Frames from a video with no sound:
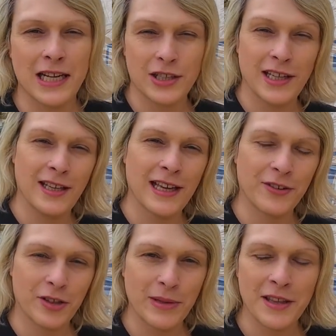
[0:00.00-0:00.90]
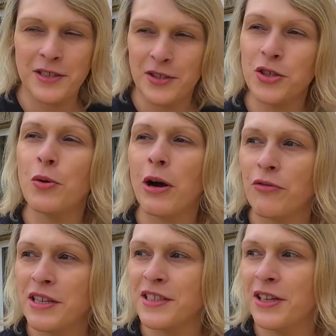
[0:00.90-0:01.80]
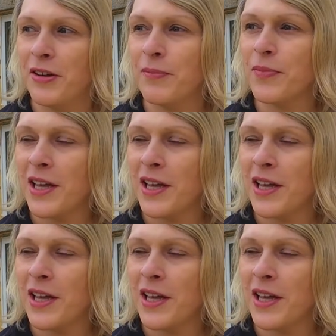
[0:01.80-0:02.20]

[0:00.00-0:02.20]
actually, hang on a minute, this is too well written.